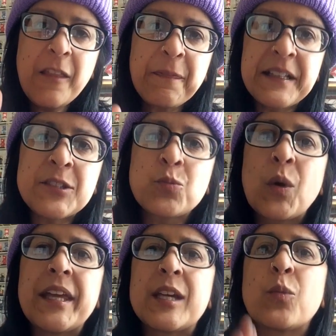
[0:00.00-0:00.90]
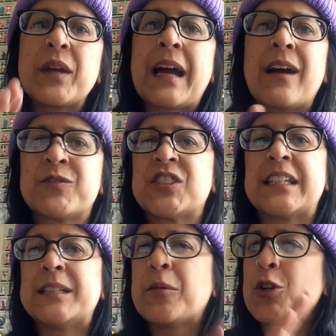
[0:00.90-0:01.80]
This week we have
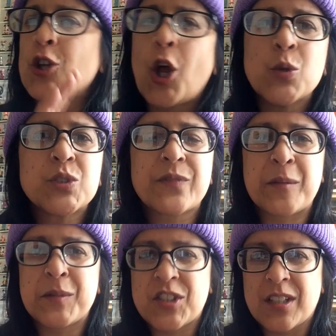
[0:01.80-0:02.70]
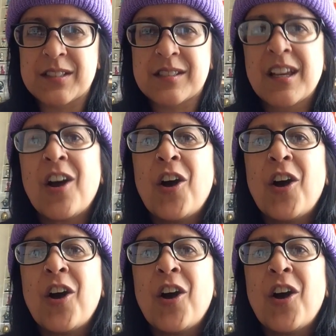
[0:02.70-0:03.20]
seen loads of images